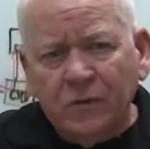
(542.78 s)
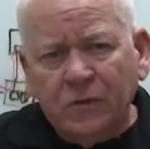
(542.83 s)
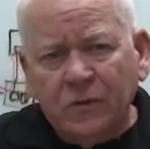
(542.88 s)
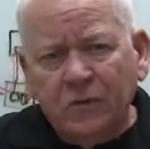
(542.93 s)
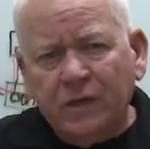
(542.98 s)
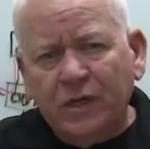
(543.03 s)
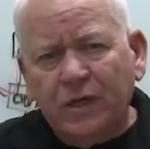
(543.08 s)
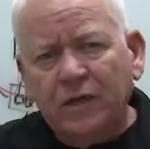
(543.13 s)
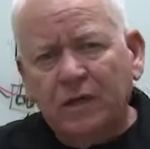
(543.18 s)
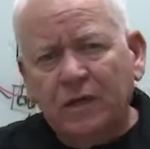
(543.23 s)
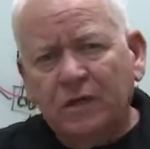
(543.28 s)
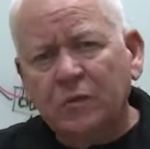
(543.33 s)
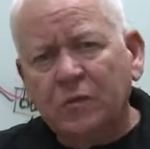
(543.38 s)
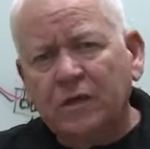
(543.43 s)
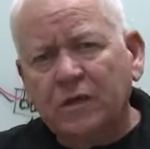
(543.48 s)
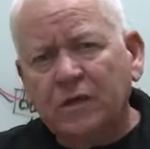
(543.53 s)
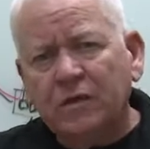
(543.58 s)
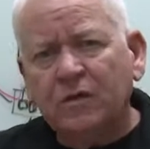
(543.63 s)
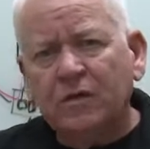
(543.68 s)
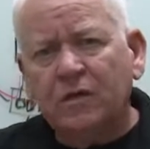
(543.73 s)
bit. We got a little
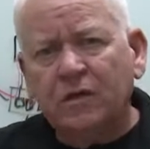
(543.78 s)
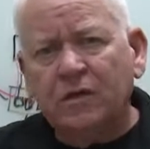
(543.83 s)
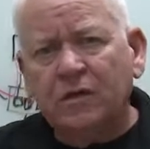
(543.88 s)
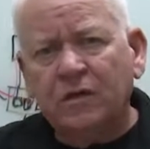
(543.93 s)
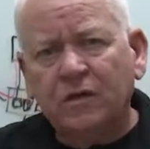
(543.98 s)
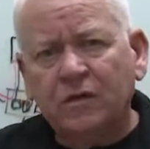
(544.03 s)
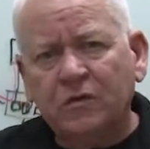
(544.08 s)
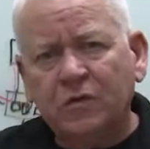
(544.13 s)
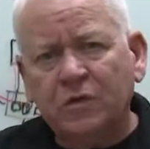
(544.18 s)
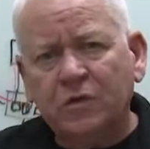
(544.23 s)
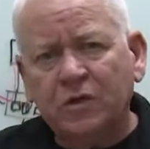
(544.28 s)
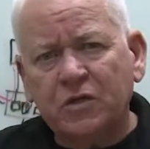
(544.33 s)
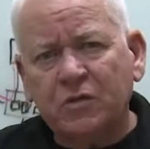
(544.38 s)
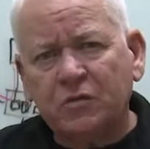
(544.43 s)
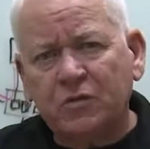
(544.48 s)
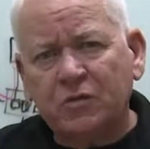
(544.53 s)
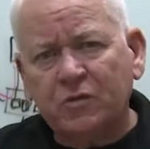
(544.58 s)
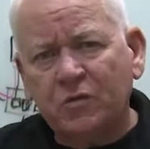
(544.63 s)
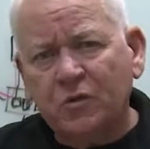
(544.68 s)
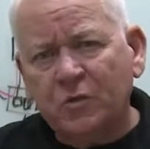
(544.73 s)
bit, a switch that
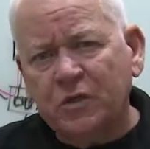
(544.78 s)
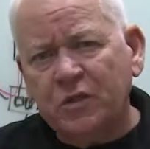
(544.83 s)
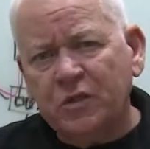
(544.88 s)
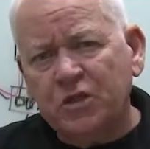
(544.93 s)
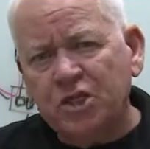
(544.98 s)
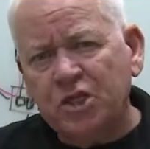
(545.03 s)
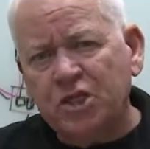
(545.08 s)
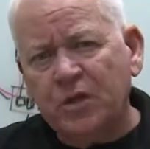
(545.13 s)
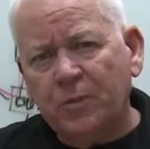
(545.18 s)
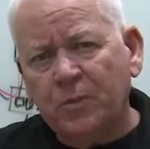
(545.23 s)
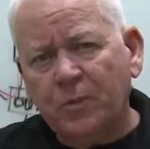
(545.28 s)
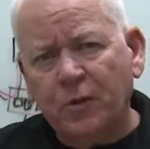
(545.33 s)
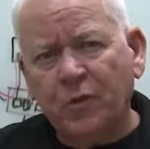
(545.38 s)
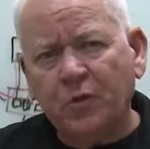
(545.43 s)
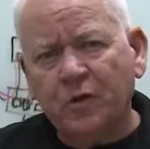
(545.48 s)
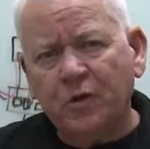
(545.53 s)
was a little bit cheaper.